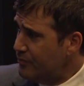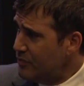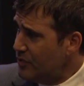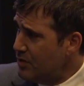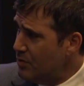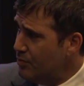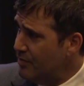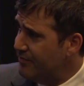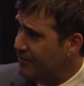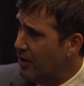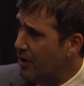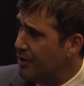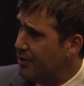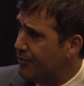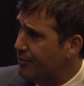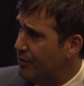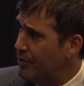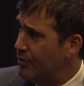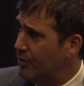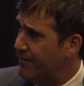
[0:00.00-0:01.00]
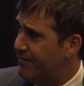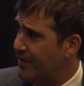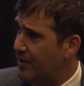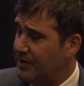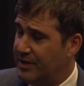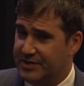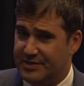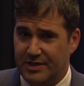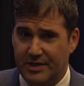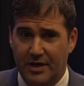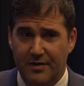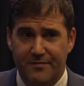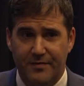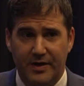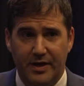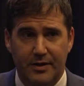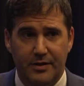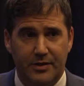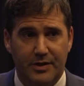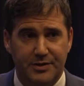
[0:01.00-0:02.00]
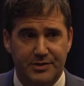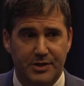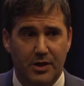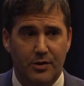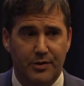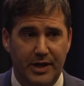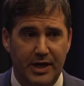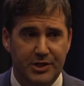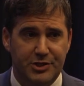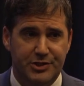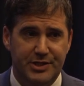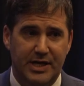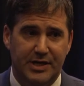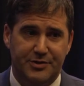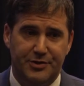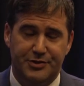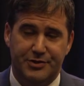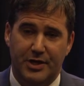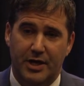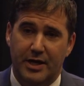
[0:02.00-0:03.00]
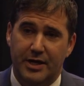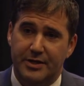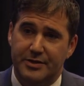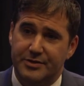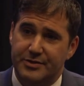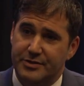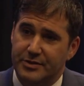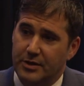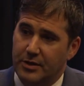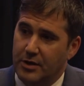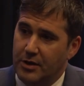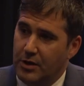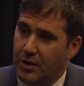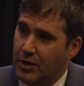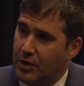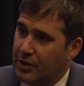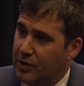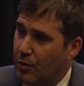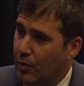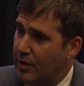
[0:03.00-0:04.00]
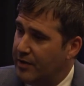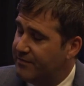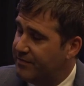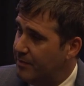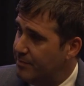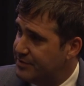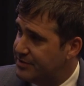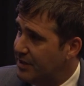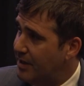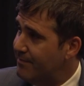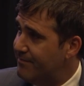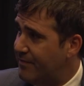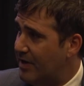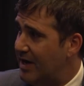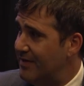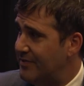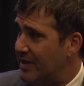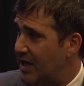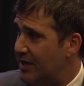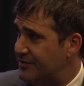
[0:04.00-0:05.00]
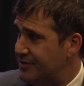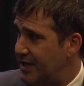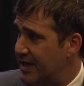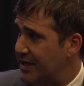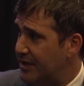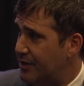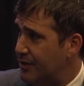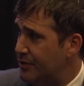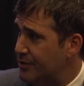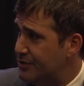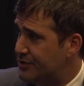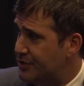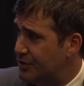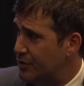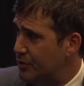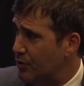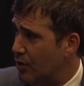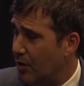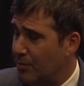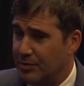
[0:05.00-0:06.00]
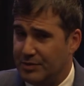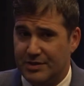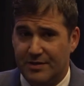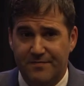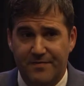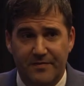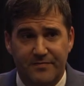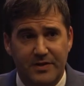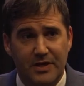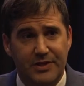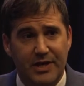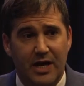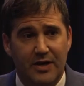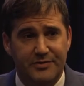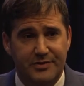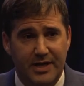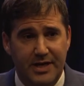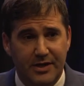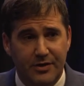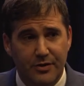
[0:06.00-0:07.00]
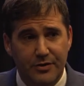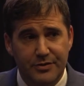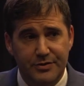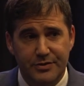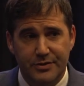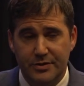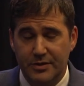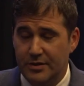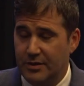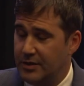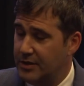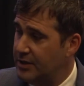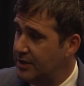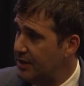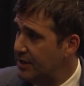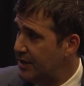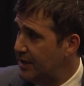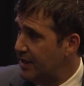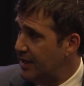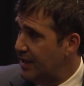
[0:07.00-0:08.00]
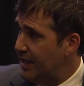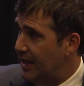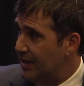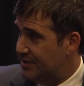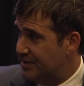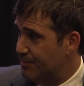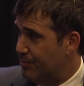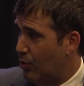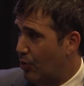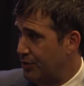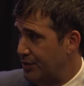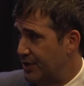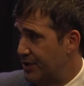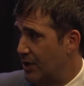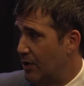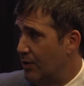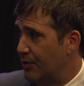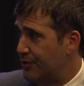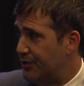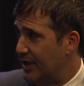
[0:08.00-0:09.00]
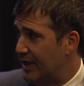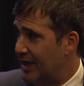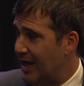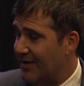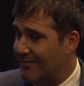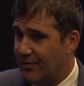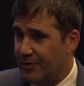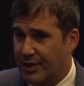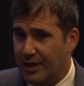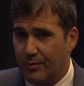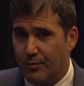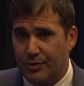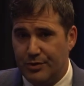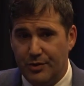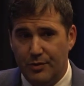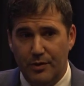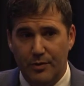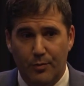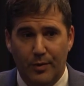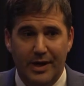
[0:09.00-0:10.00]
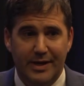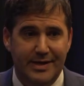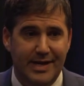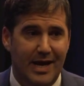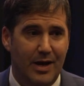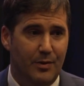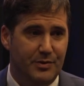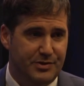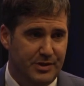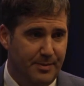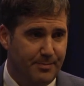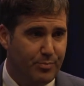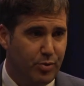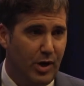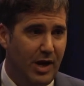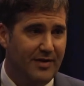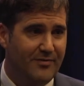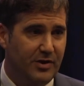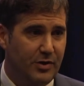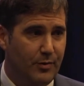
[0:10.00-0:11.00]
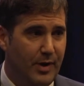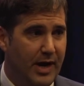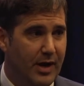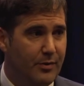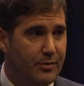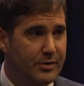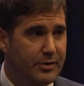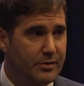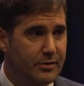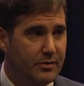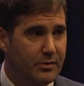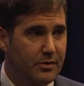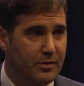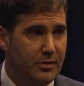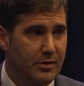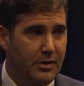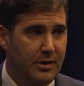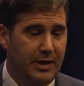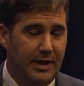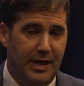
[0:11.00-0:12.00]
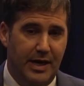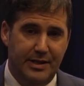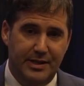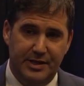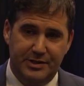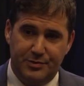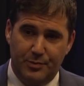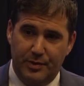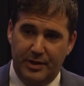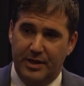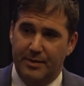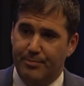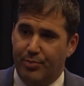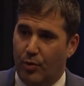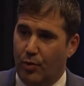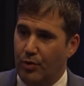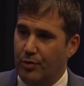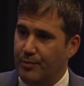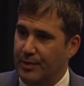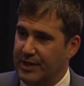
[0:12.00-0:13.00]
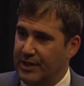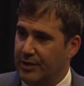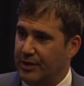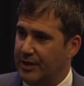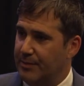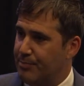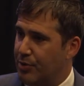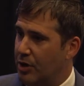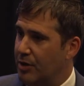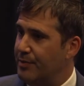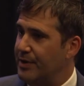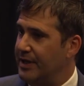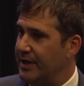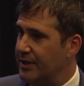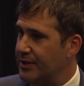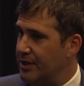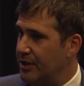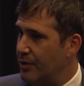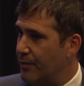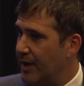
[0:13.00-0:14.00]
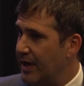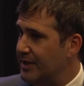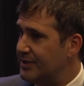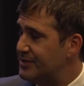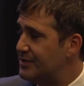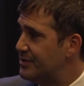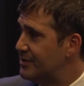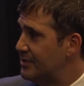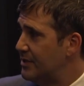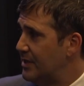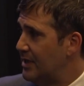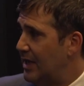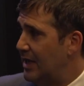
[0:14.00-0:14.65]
We've gone through a fairly significant consolidation exercise, going from sub 5,000 acres to almost 50,000 acres. It's important to note that everything we're doing right now is on private ground, and that's really important when you look at permitting in the U.S.